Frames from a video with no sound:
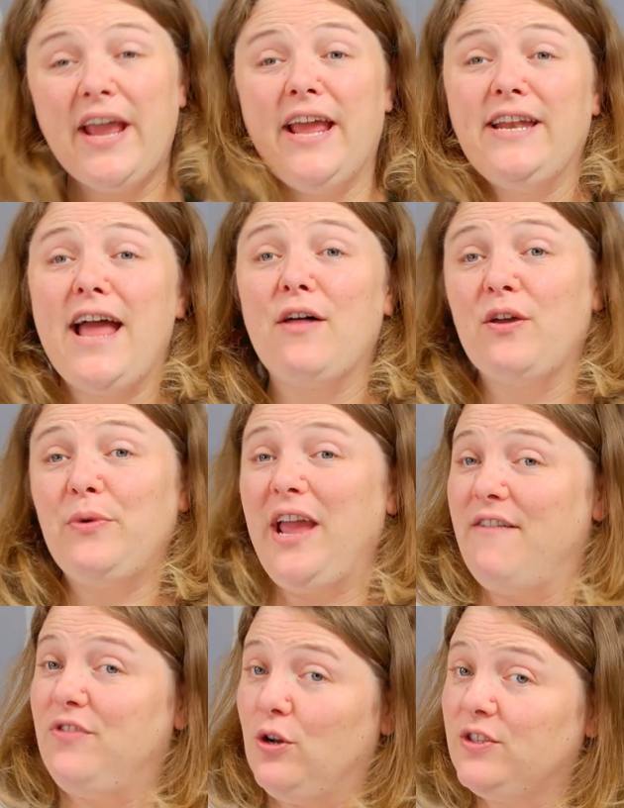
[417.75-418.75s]
And now that we
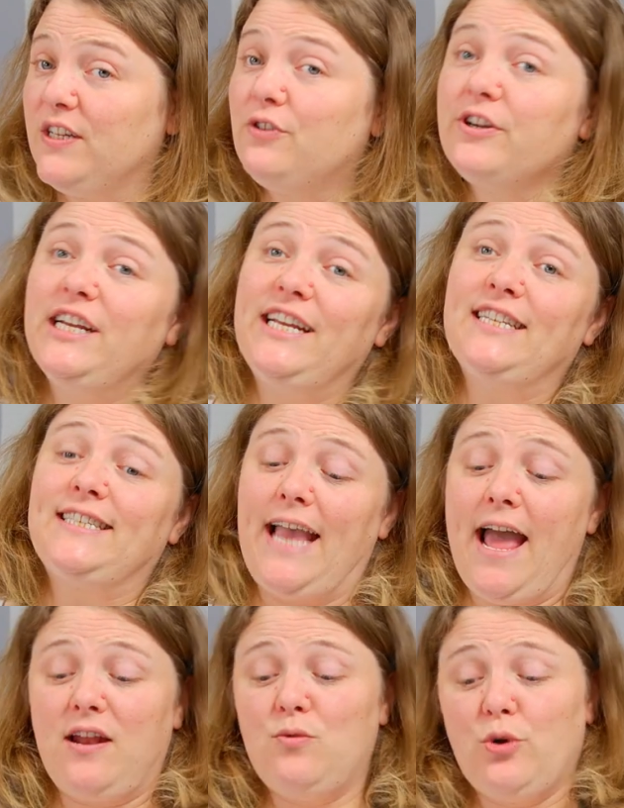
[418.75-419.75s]
have those ingredients
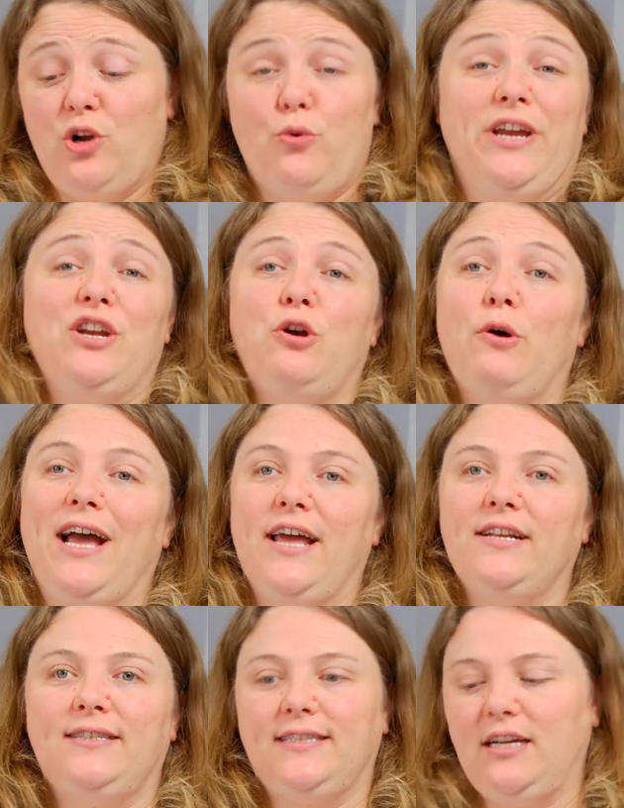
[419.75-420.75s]
added, we're going to go ahead
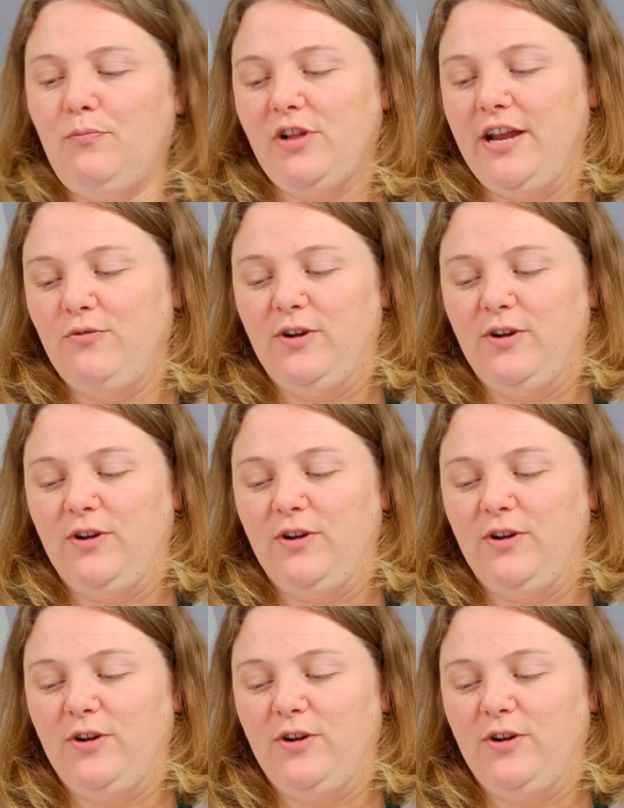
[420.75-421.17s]
and stick blend